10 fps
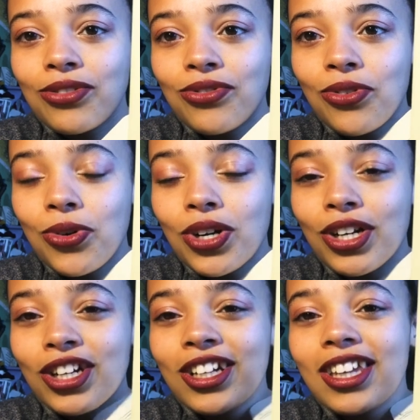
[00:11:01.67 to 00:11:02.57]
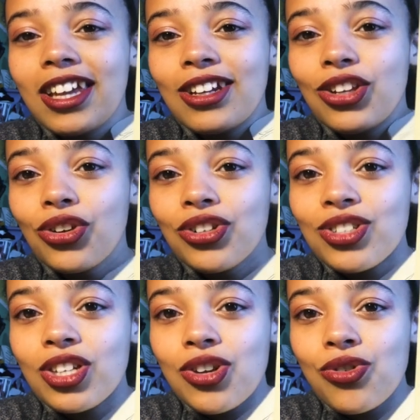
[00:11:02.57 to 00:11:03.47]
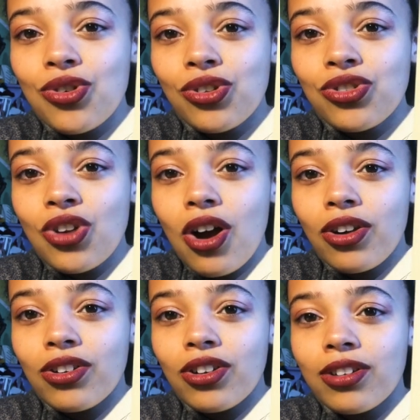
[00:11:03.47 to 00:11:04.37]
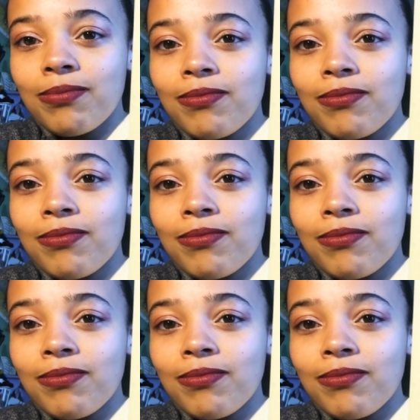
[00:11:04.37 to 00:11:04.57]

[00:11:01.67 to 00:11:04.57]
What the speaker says: for getting your sacral chakra,